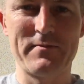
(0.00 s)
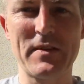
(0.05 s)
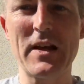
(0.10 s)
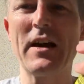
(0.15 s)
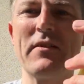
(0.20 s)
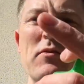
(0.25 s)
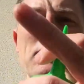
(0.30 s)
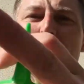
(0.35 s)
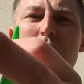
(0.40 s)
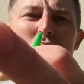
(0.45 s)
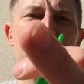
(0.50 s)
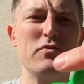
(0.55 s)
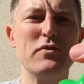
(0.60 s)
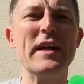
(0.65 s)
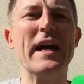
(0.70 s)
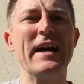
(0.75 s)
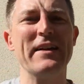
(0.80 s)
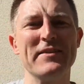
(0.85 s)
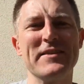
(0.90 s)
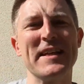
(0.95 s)
I have to put you
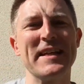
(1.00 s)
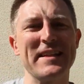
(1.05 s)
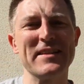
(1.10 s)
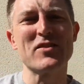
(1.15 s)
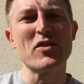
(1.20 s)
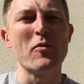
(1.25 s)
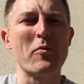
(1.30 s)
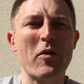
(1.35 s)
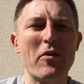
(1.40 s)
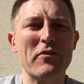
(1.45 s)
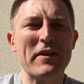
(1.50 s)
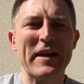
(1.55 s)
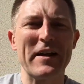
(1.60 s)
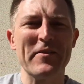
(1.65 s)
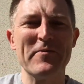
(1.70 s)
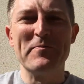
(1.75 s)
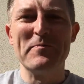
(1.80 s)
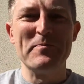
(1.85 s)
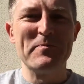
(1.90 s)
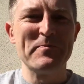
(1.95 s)
down and take the top off. Hang on.